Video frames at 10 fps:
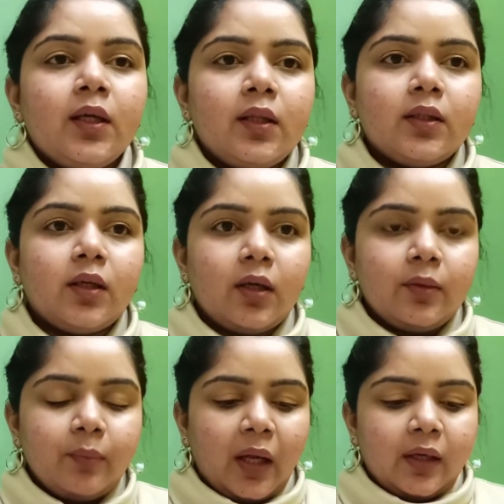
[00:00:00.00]
The third
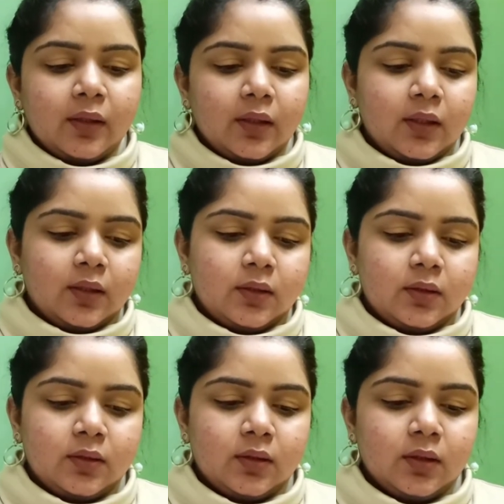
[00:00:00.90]
brand
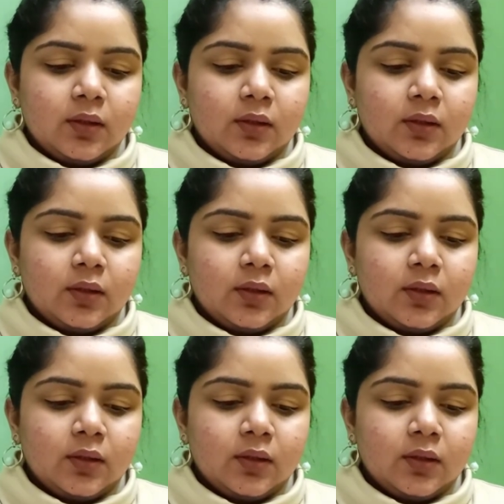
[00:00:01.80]
is the